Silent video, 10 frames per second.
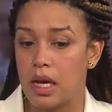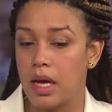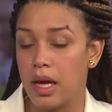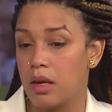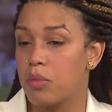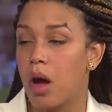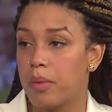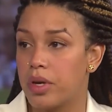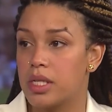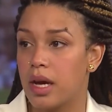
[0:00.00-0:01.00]
and
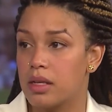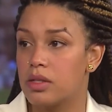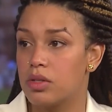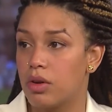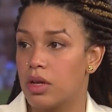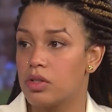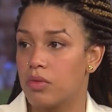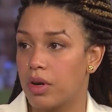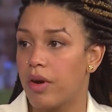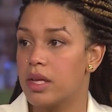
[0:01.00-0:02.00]
property taxes are also
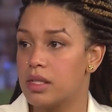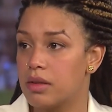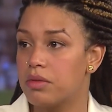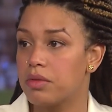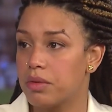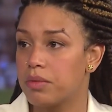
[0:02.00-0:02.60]
regressive.